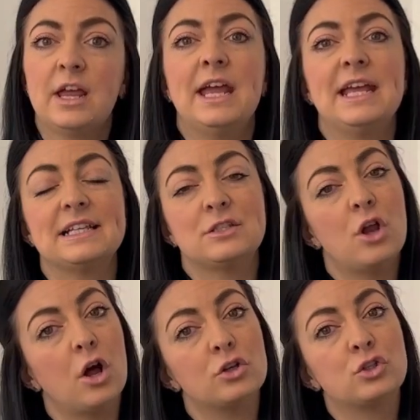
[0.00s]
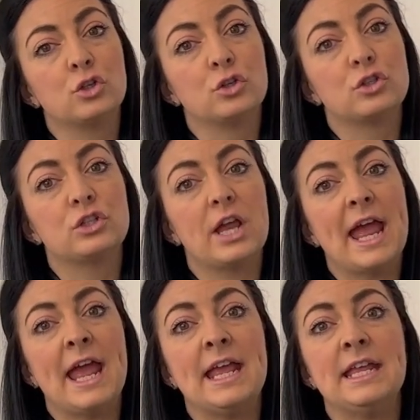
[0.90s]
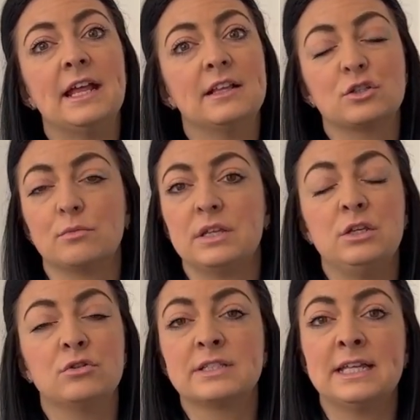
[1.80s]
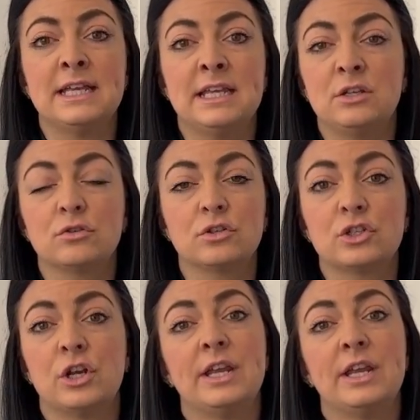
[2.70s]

It's not just something you'll see in induction.